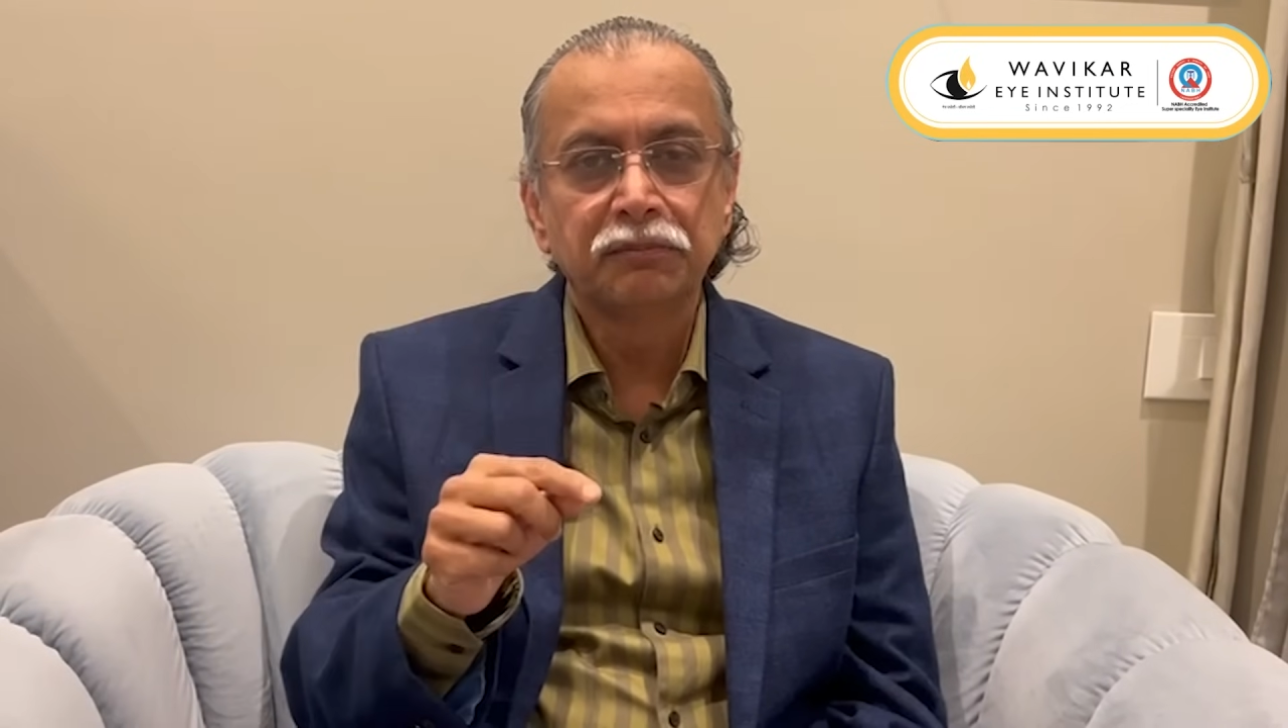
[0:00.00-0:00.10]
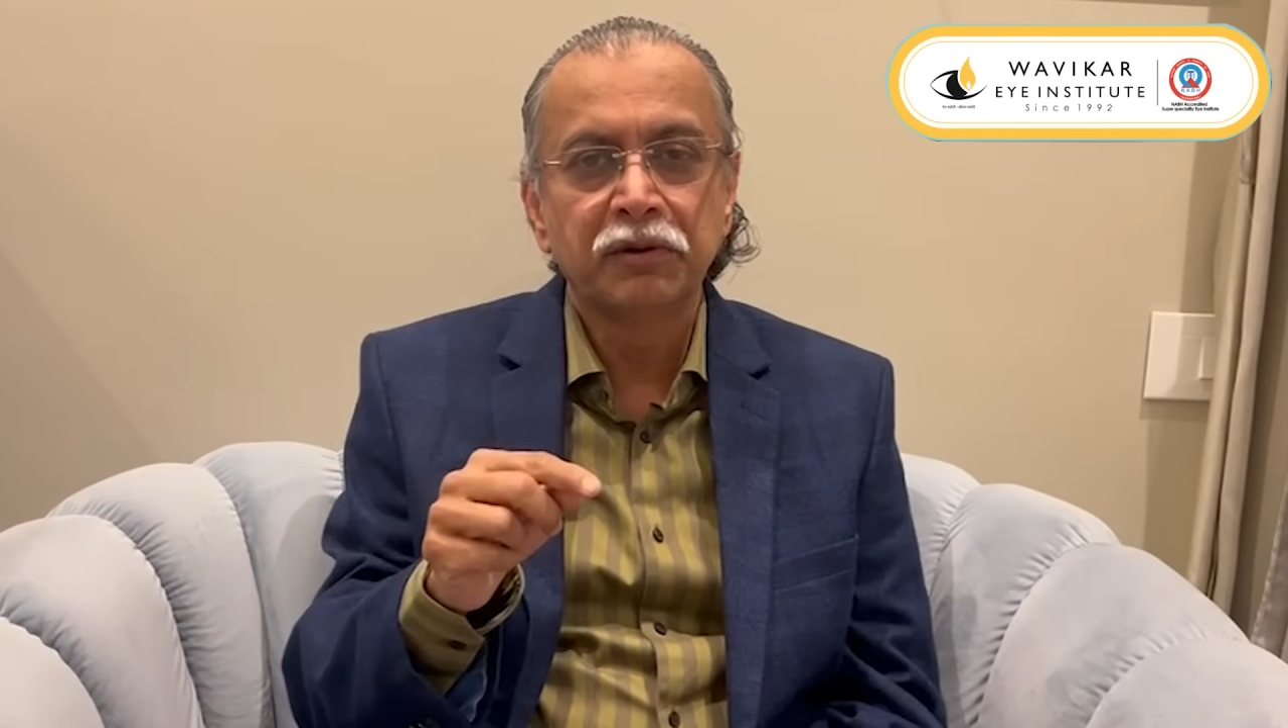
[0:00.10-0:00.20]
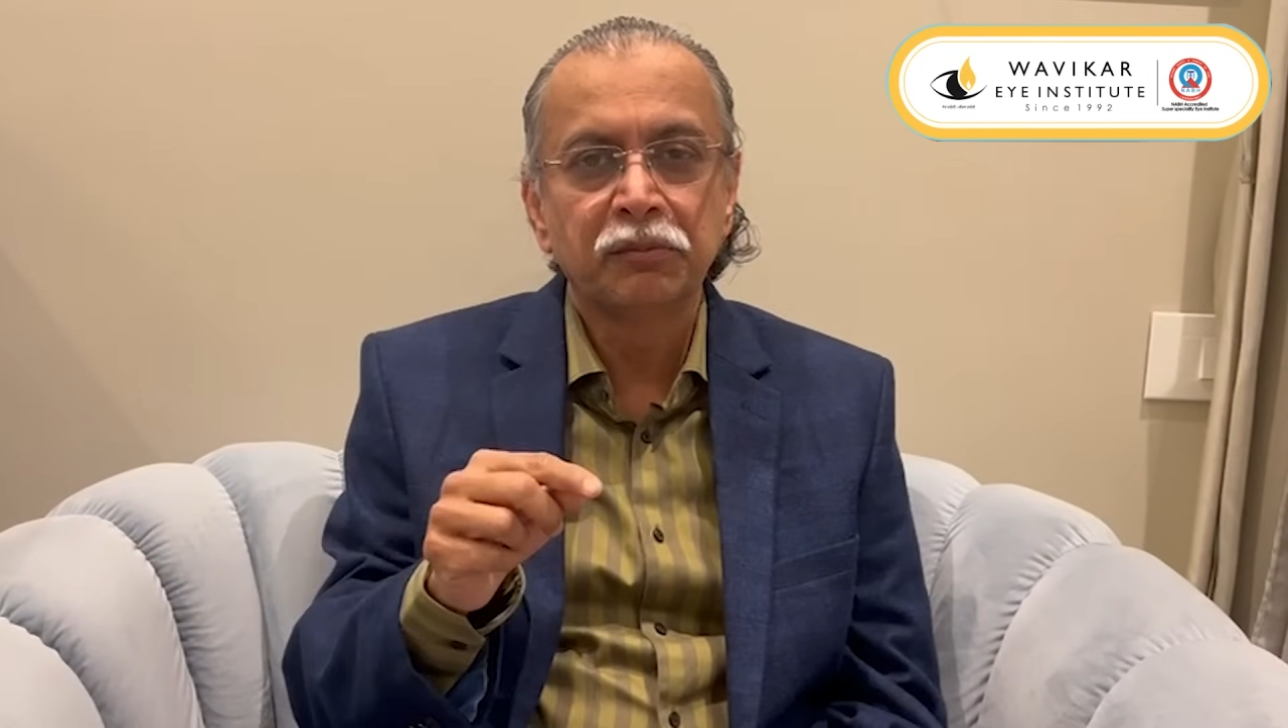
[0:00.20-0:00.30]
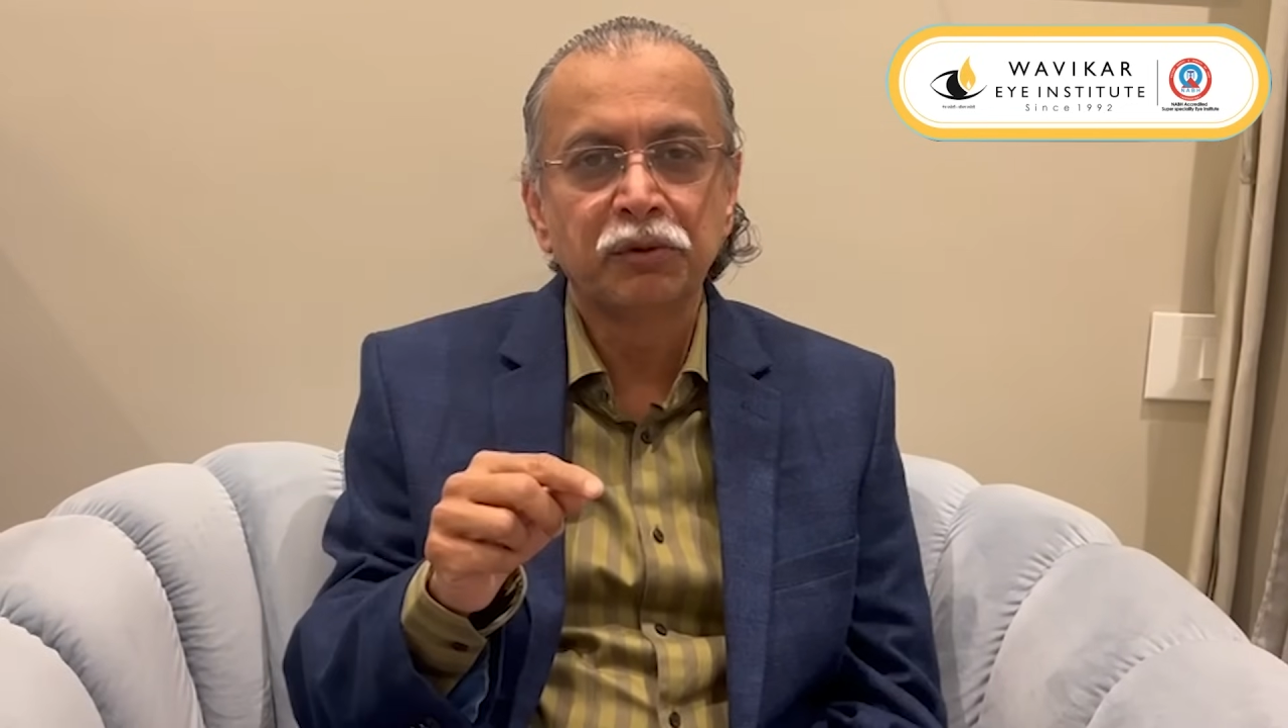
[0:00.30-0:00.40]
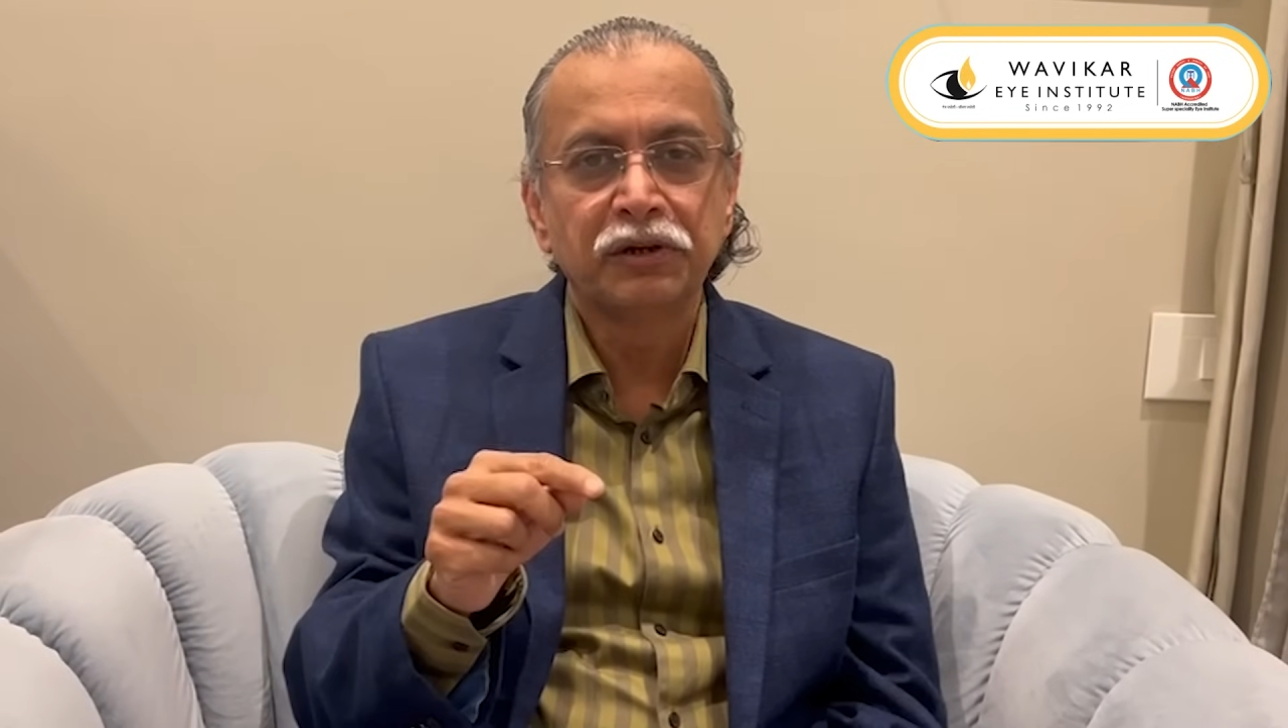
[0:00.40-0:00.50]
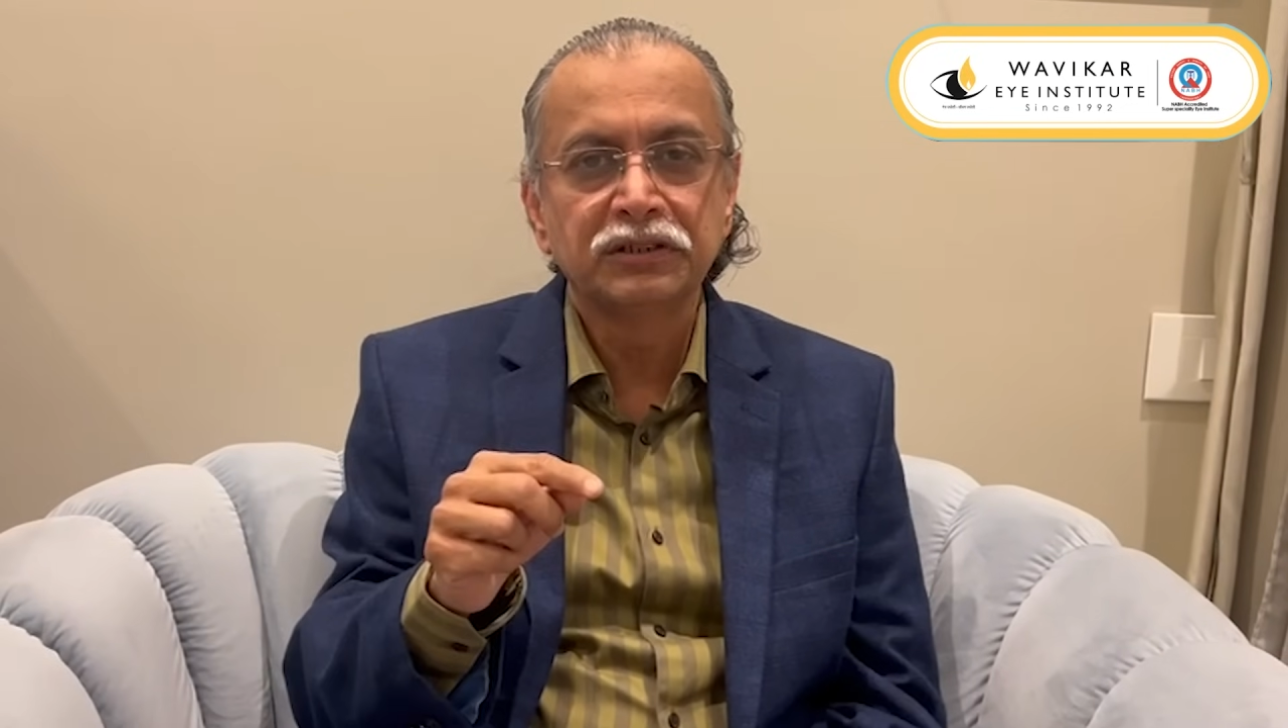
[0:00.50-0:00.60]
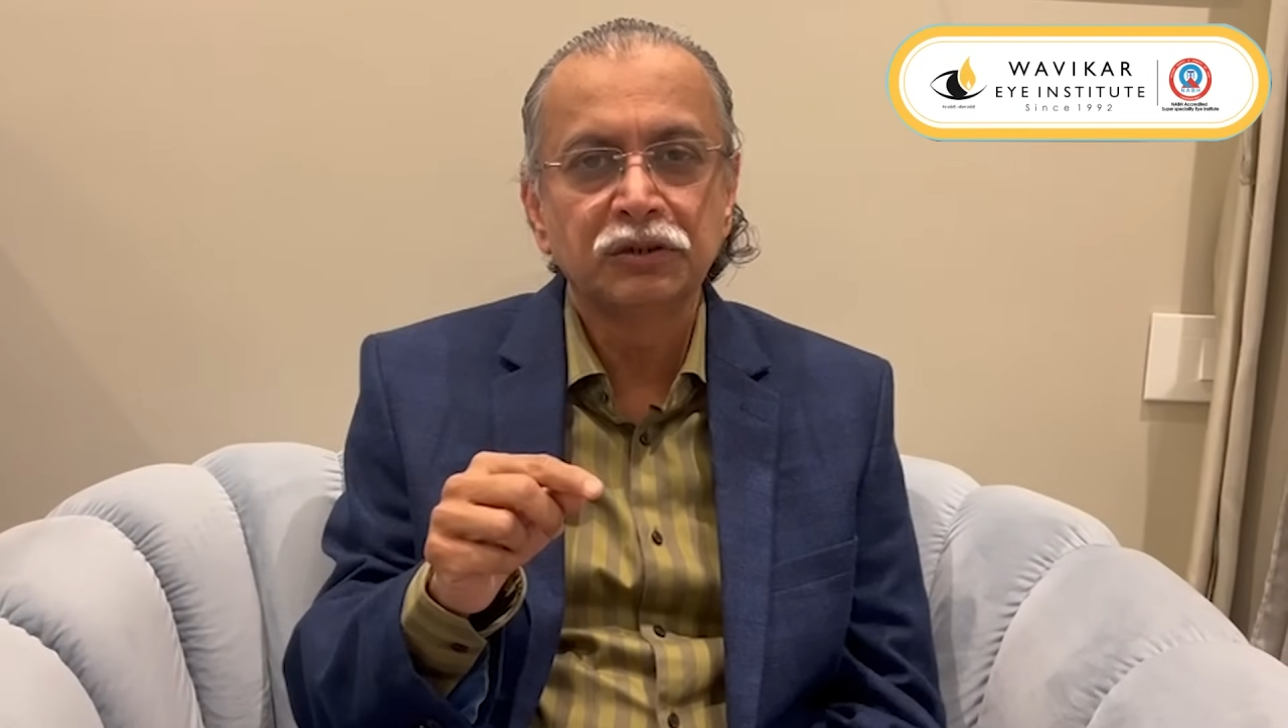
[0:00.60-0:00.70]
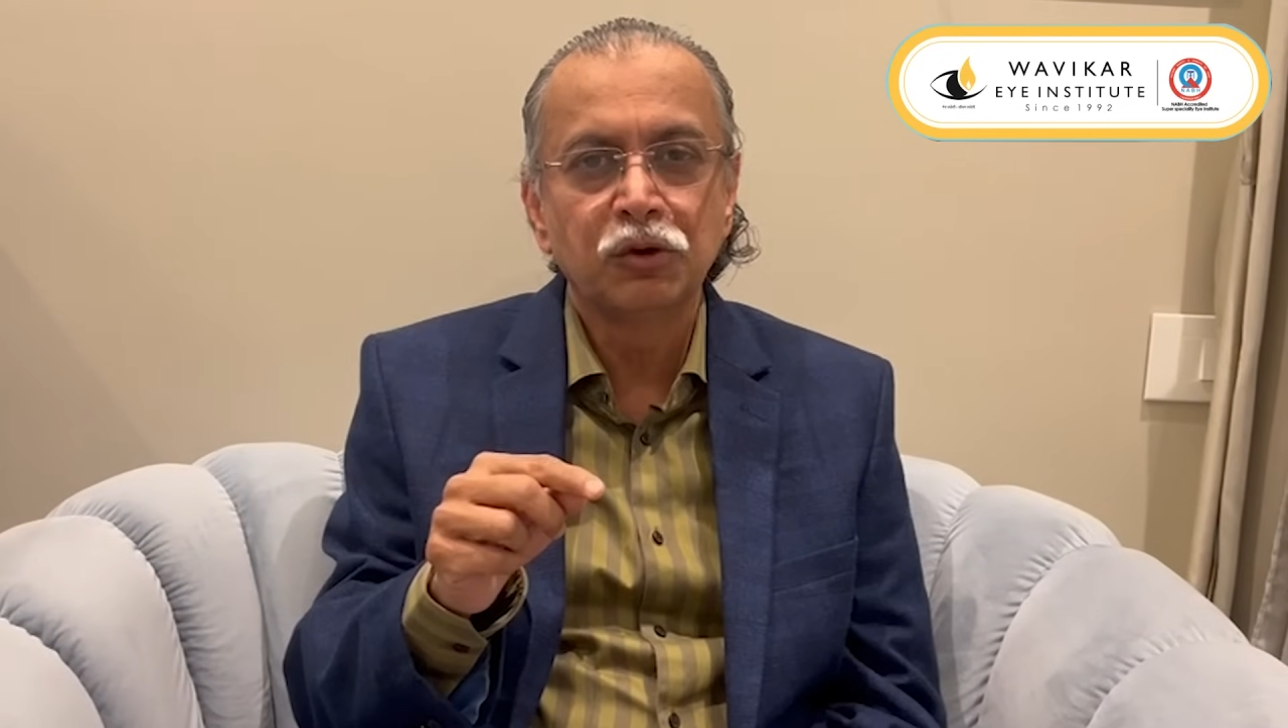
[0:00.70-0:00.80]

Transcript: permutation